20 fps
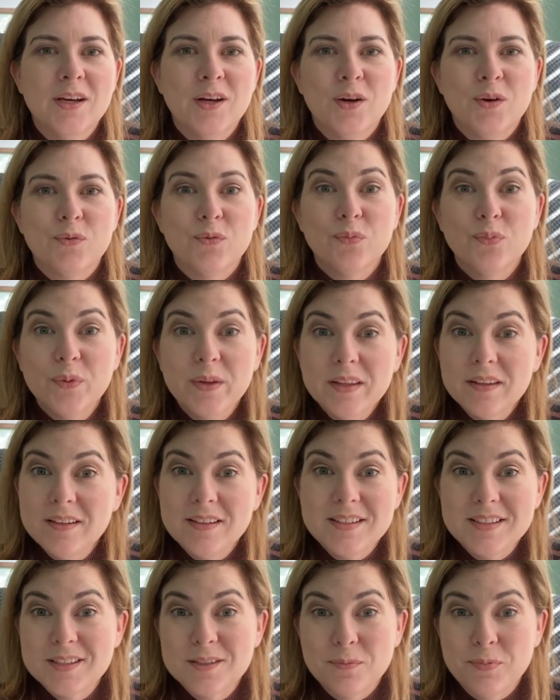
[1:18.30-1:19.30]
really
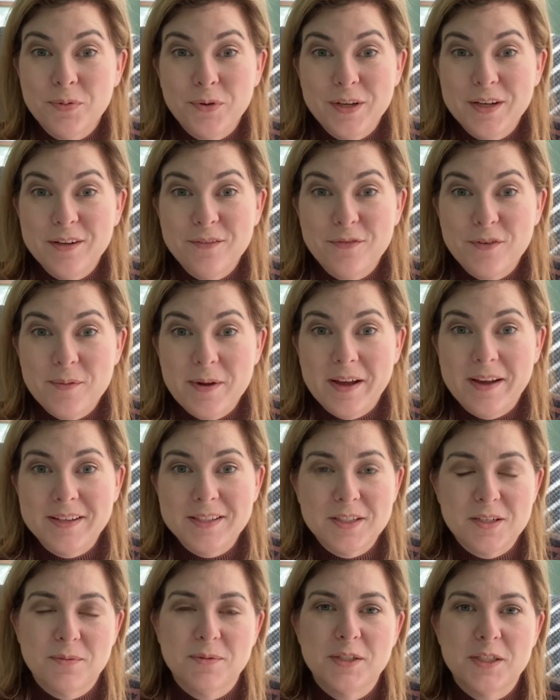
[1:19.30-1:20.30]
disappointed for my
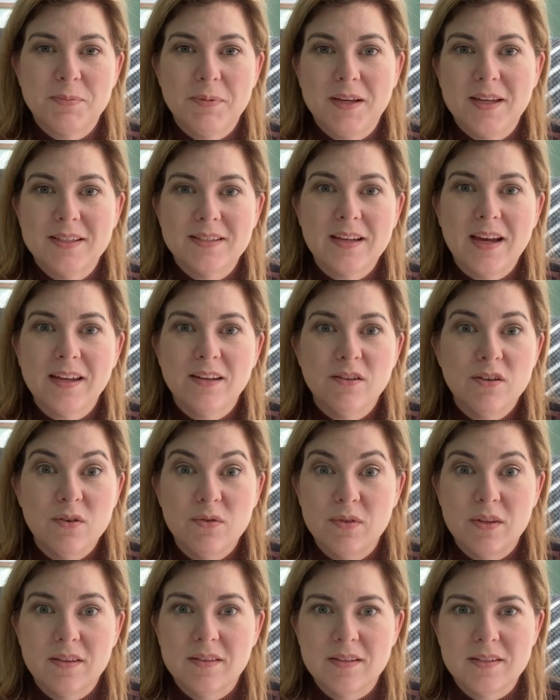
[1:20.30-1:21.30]
customers because I know
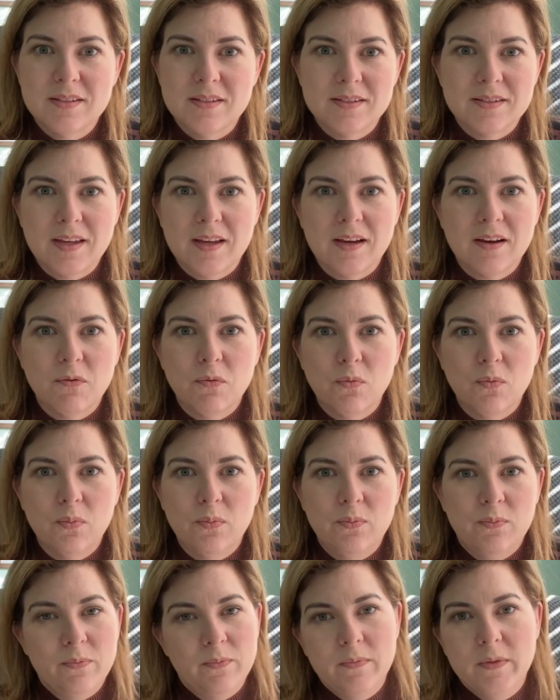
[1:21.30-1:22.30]
that this is like,
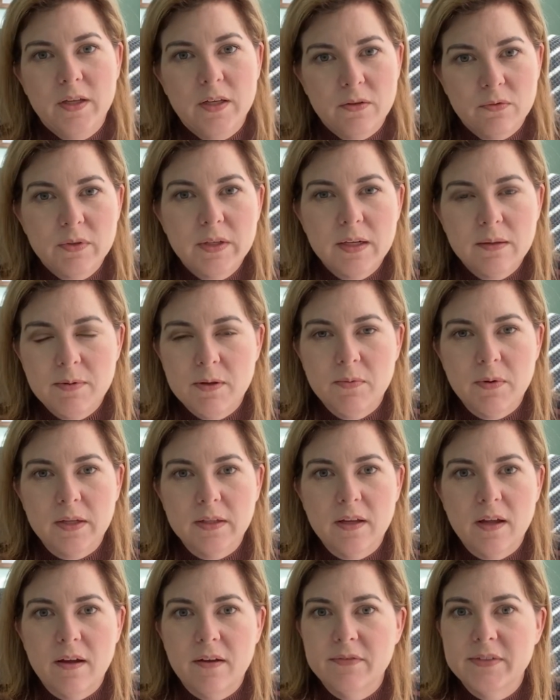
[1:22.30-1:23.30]
gonna be well
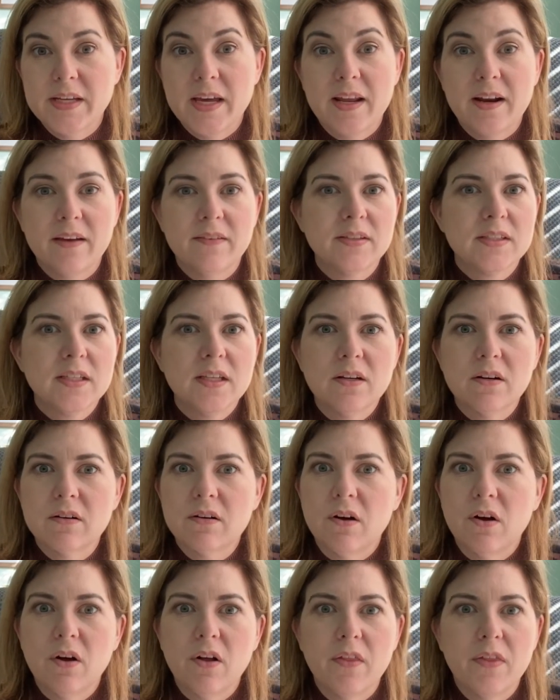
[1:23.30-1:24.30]
loved. And I've seen on
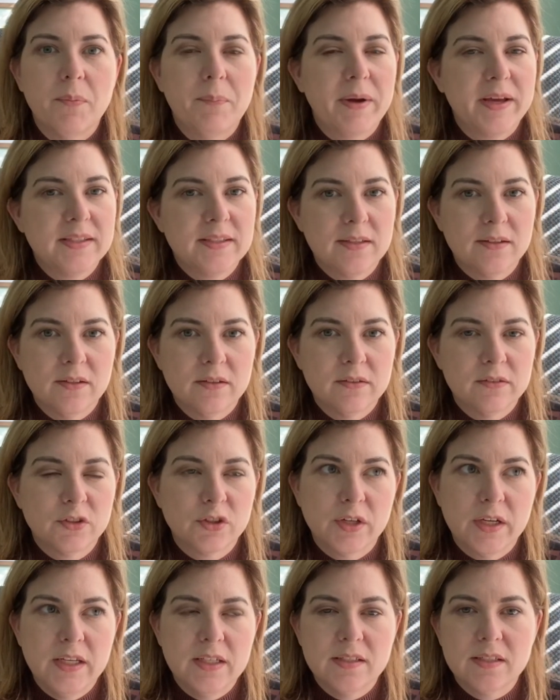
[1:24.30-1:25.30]
all the buy sell
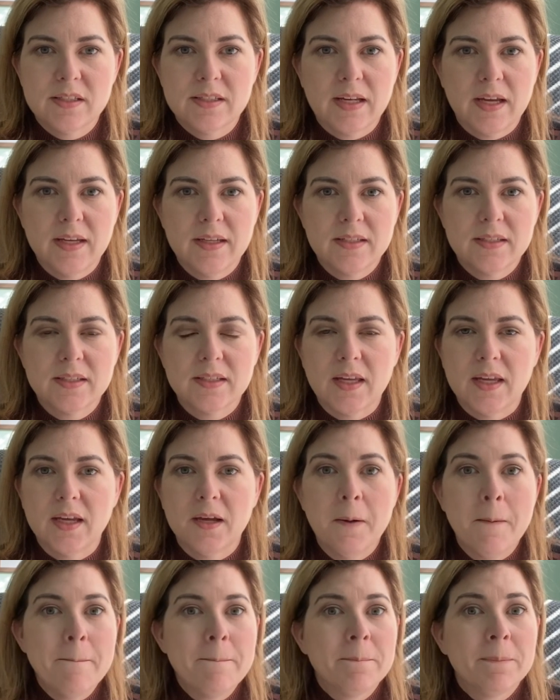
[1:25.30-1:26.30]
trade sites, like
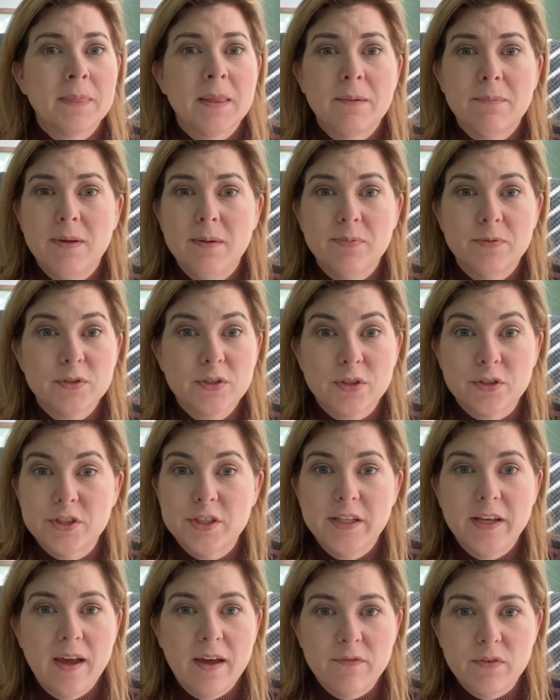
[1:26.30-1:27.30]
people
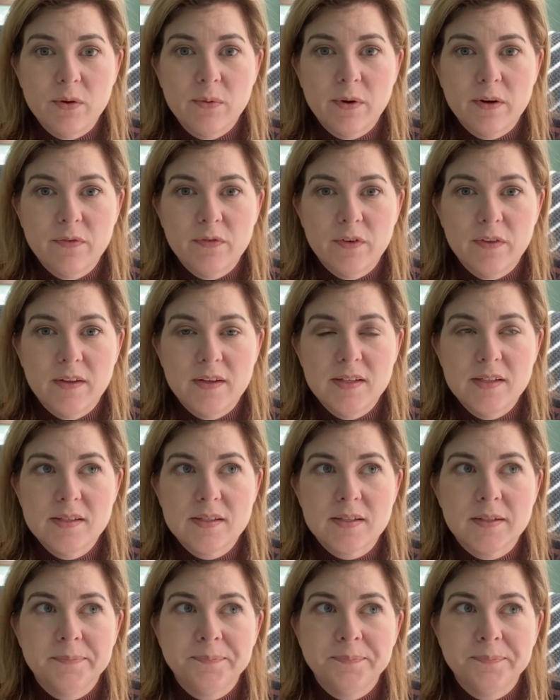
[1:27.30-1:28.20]
searching everywhere for this.